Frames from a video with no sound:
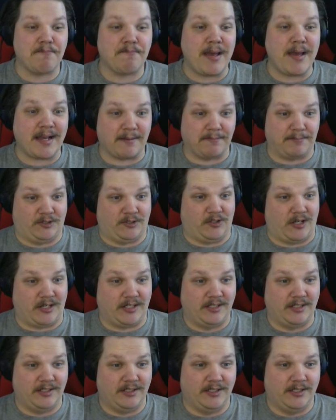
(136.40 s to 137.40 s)
pickup truck.
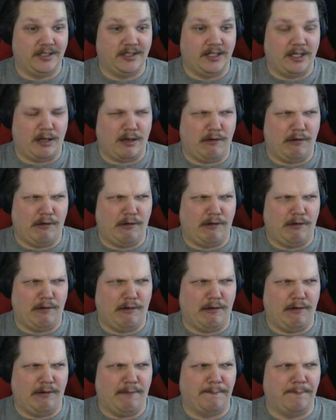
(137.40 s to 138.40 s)

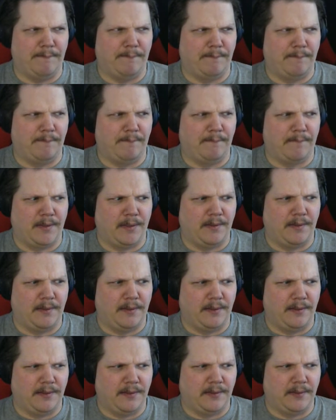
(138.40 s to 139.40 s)
Um.
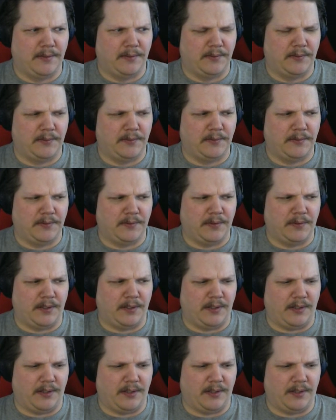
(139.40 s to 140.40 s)

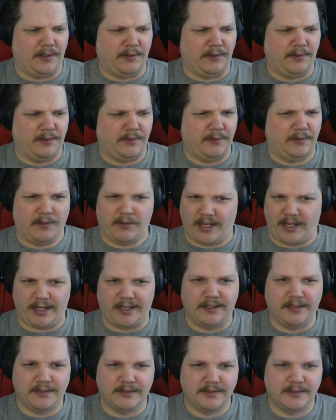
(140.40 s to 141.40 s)
Uh.
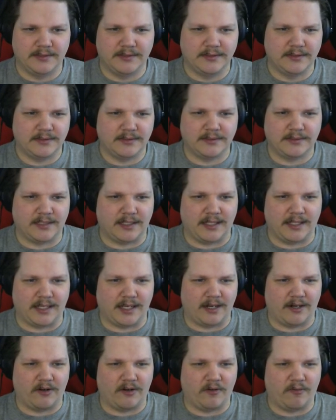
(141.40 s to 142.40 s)
Okay. I think
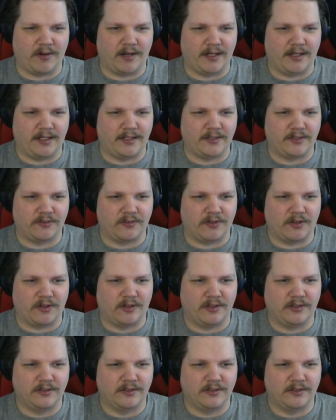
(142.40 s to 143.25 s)
I know what I need to draw.